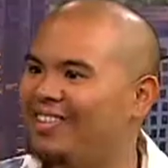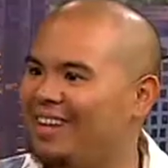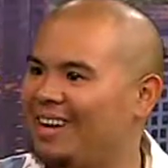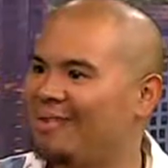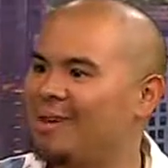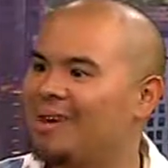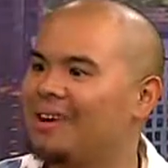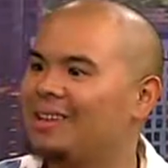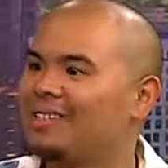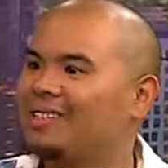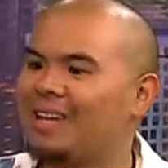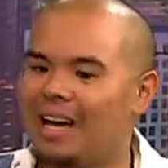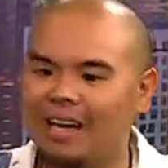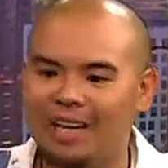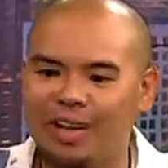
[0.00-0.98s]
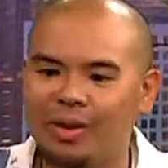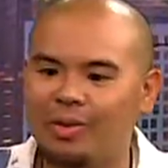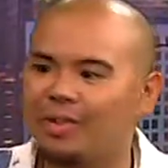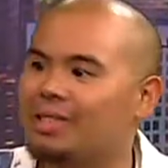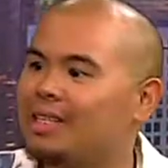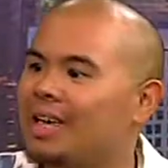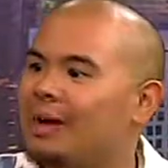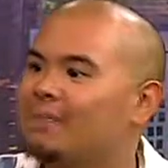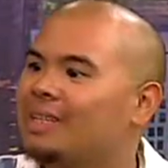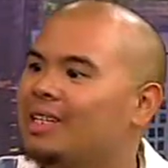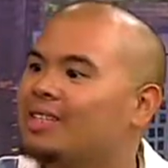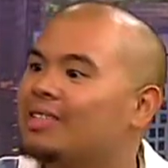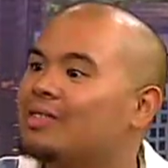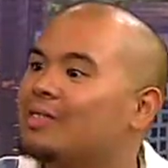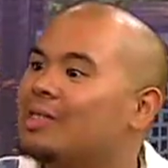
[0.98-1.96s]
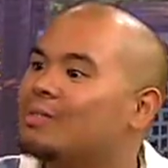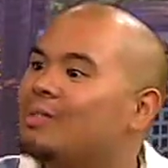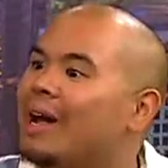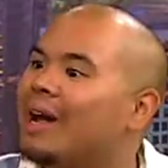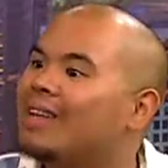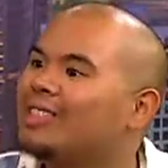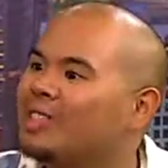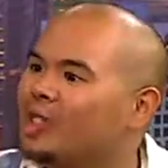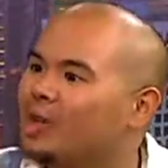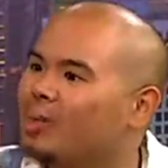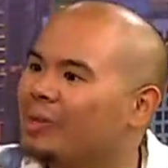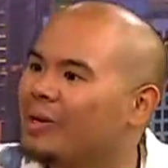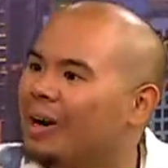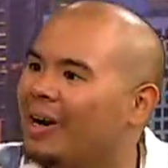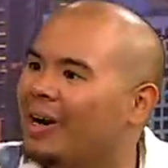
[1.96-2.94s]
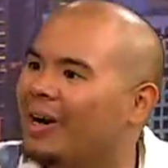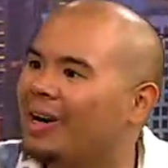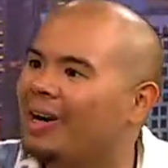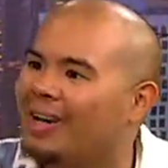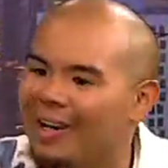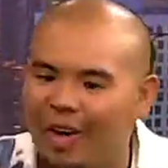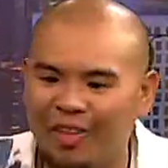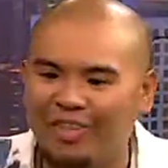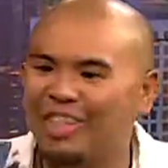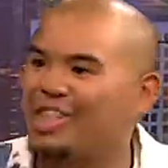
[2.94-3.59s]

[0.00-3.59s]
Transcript: thing where it's you know, it's the emptiness of space, Jupiter on the